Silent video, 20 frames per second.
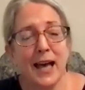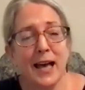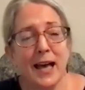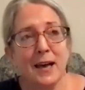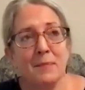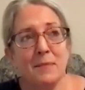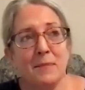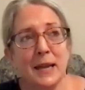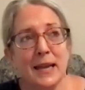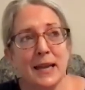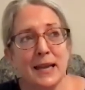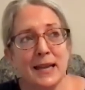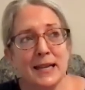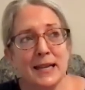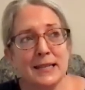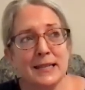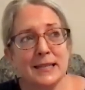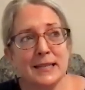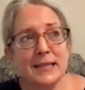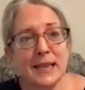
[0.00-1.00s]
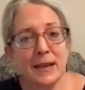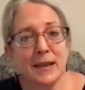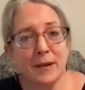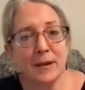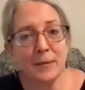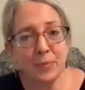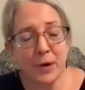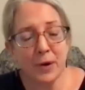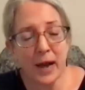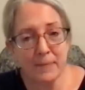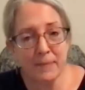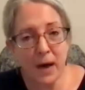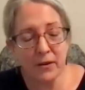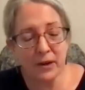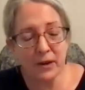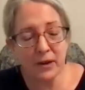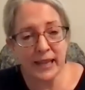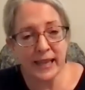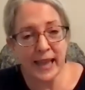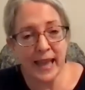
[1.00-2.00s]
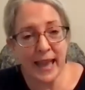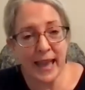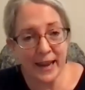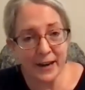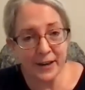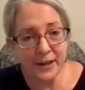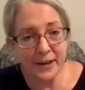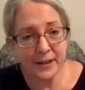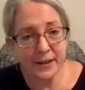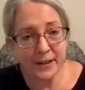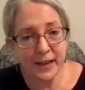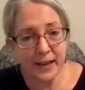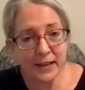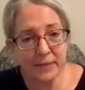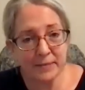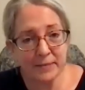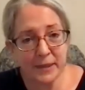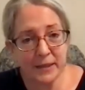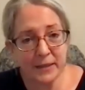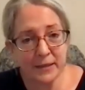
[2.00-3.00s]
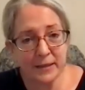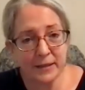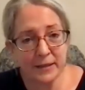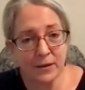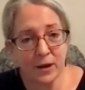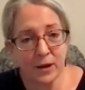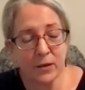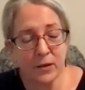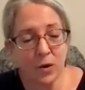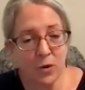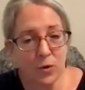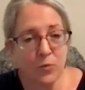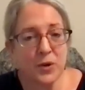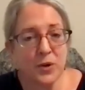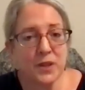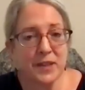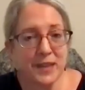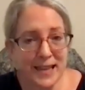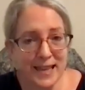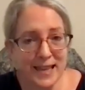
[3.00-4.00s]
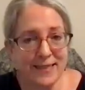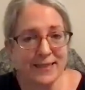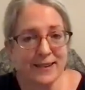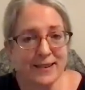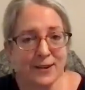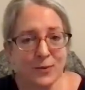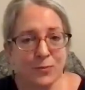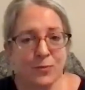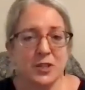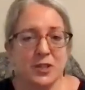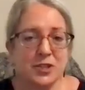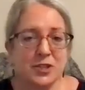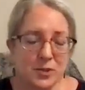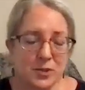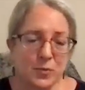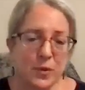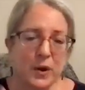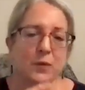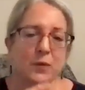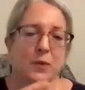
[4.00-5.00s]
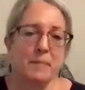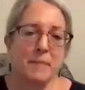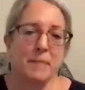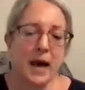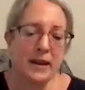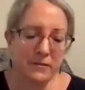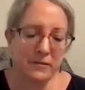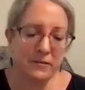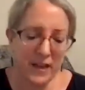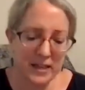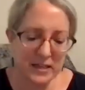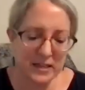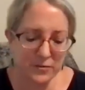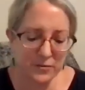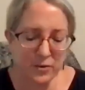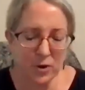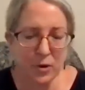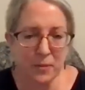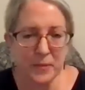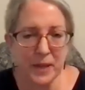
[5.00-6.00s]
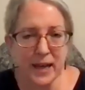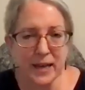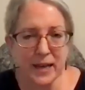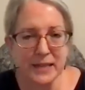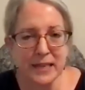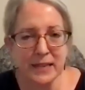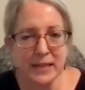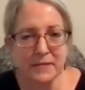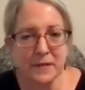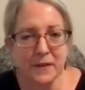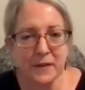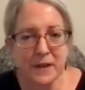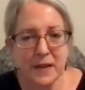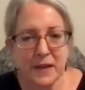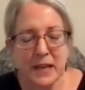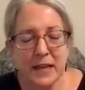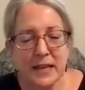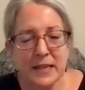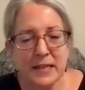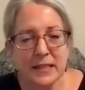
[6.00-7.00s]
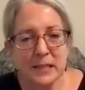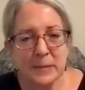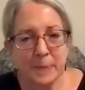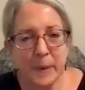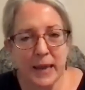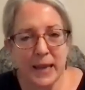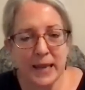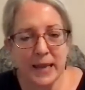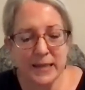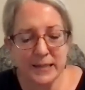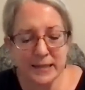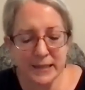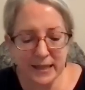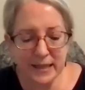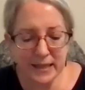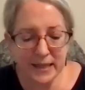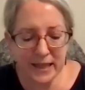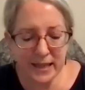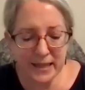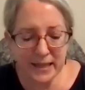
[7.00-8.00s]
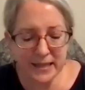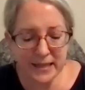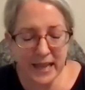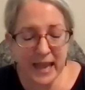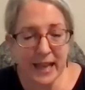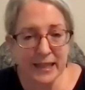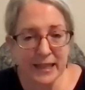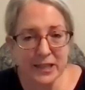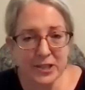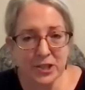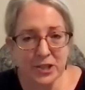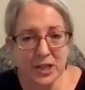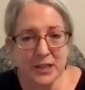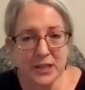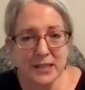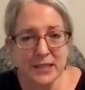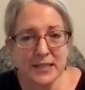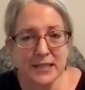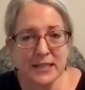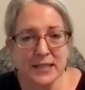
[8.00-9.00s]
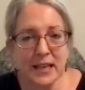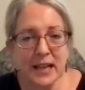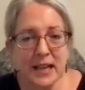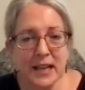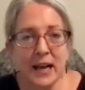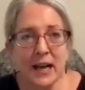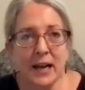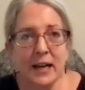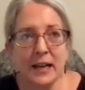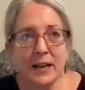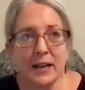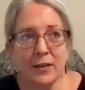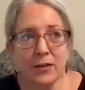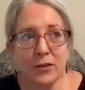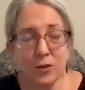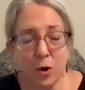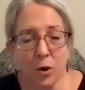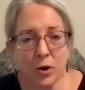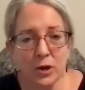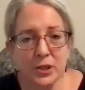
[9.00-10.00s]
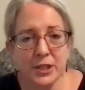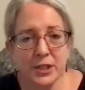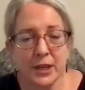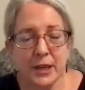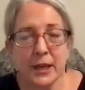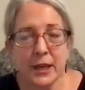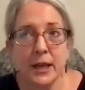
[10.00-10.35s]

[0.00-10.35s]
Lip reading: It is primarily air element, along with ether, which is where we manifest from the idea of space and the intelligence and thought.